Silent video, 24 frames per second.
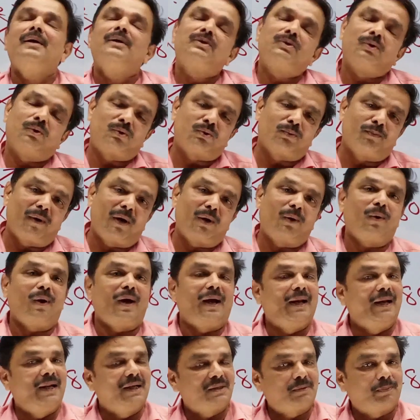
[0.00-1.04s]
So tomorrow
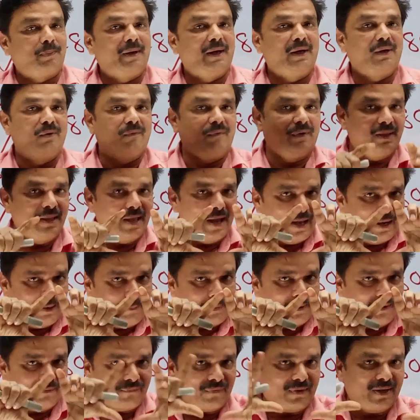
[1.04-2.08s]
I'll explain you with the
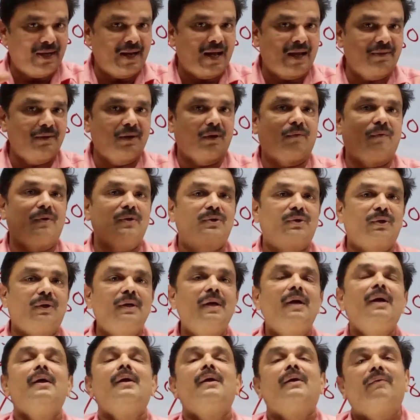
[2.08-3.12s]
help of another
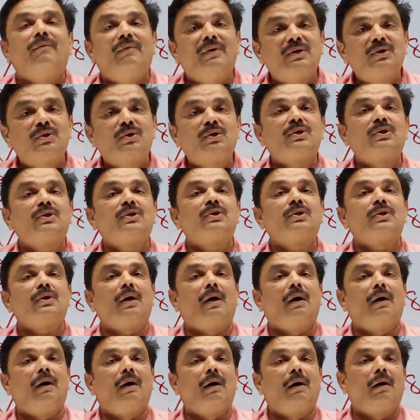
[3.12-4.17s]
question which
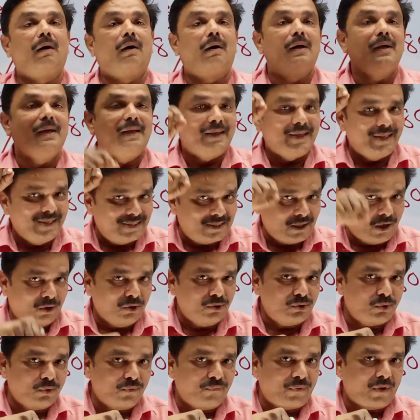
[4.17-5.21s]
is
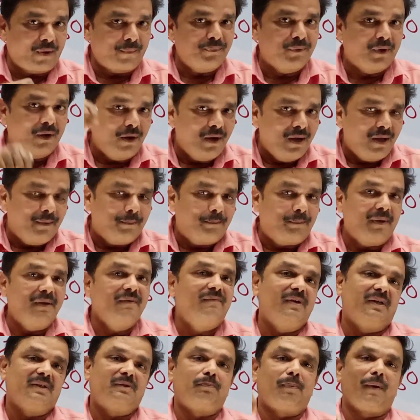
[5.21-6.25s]
also from the
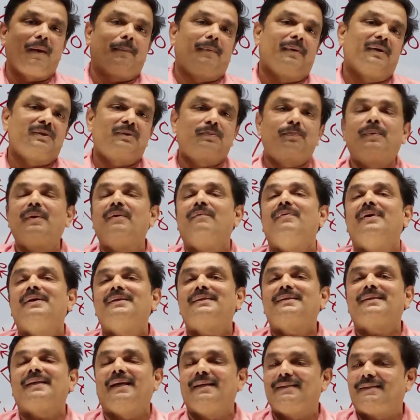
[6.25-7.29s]
previous papers,
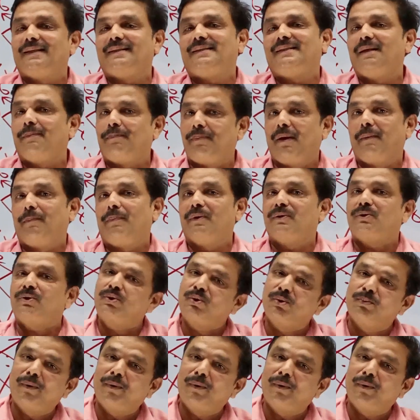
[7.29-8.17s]
previous SSC papers.